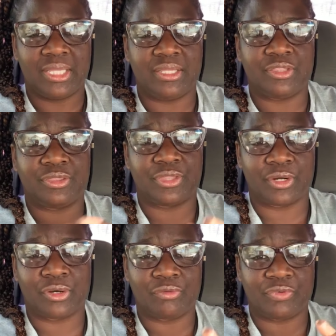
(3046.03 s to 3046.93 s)
the
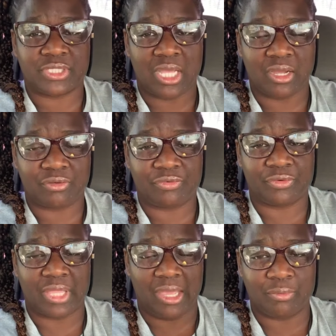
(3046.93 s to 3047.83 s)
third
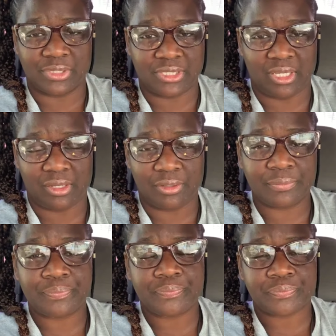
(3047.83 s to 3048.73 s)
photographer that was there